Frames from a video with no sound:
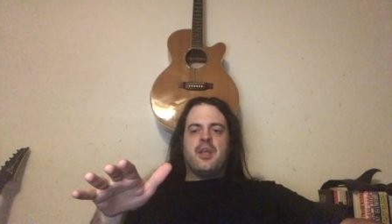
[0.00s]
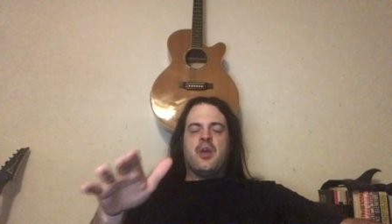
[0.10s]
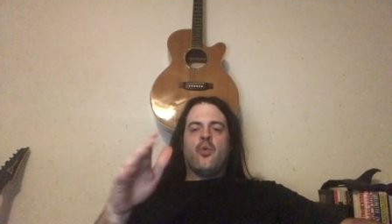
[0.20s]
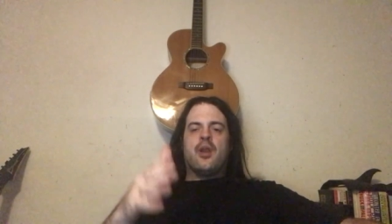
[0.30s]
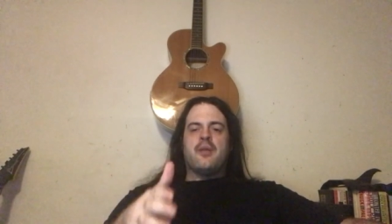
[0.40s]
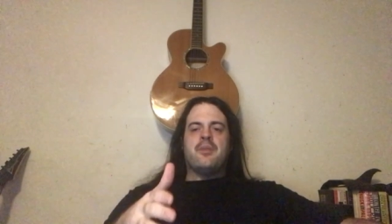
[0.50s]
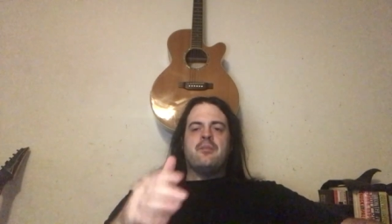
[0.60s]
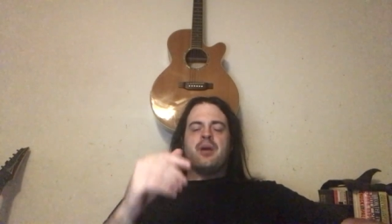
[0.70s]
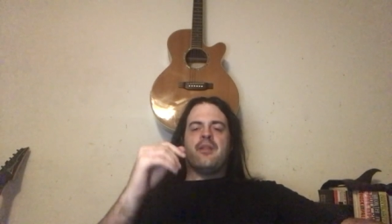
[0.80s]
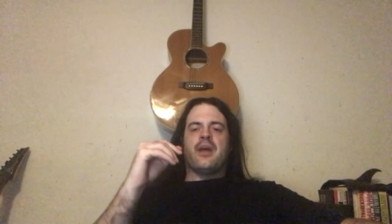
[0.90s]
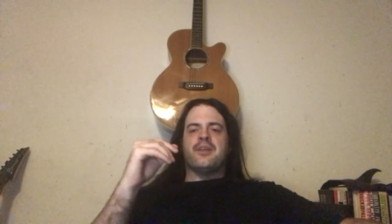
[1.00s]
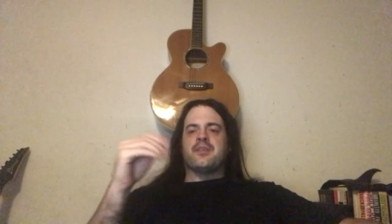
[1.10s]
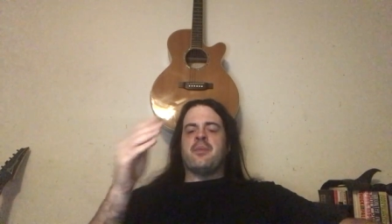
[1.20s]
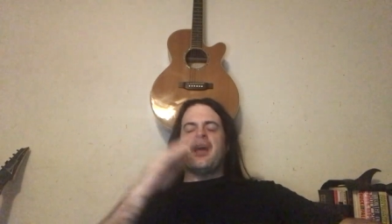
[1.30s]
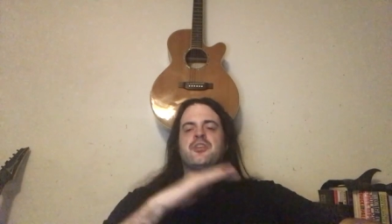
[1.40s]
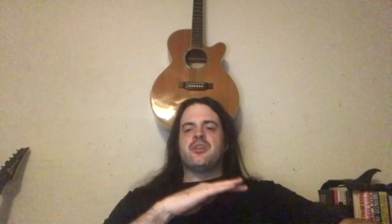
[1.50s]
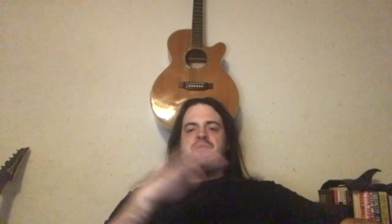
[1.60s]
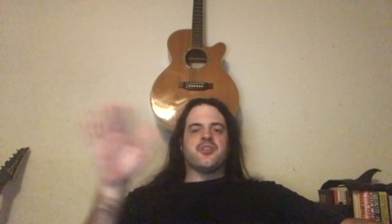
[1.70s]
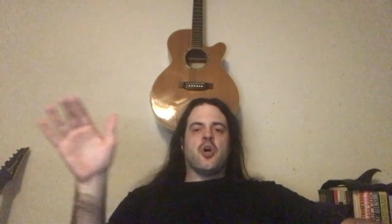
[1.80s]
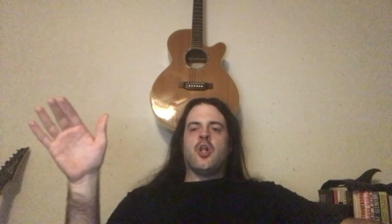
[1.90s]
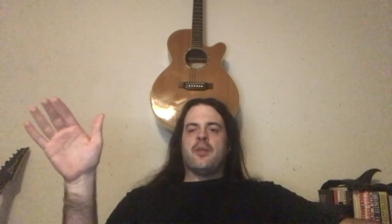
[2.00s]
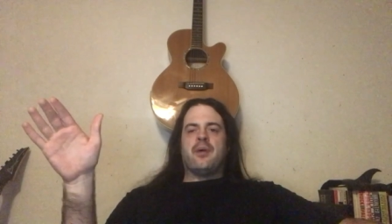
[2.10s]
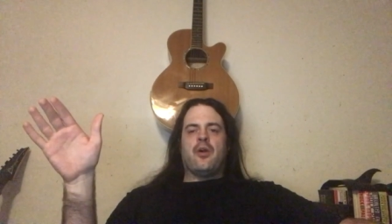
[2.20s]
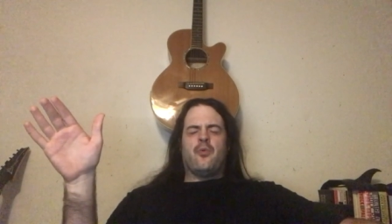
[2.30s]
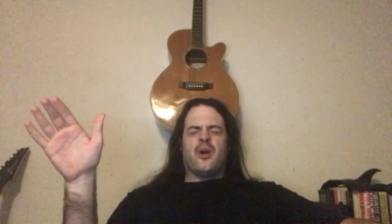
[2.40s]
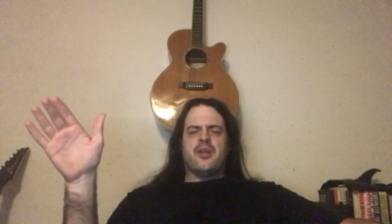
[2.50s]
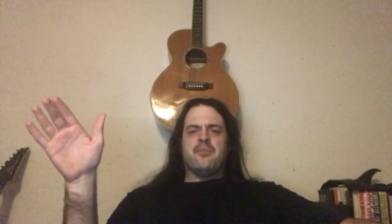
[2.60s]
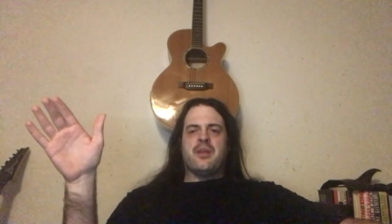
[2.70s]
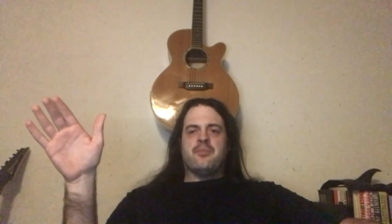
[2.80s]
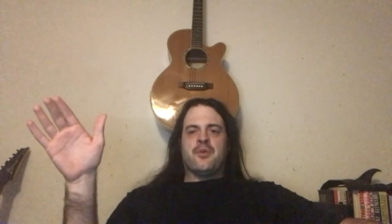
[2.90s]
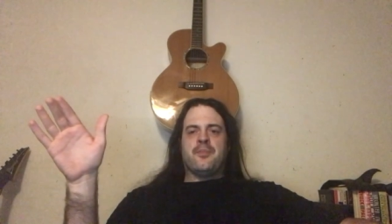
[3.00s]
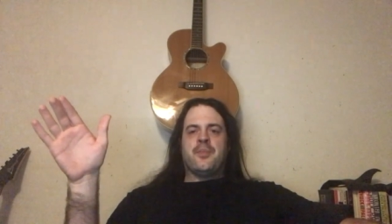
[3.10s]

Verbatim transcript: And what I mean by that is, imagine if it's all about white people.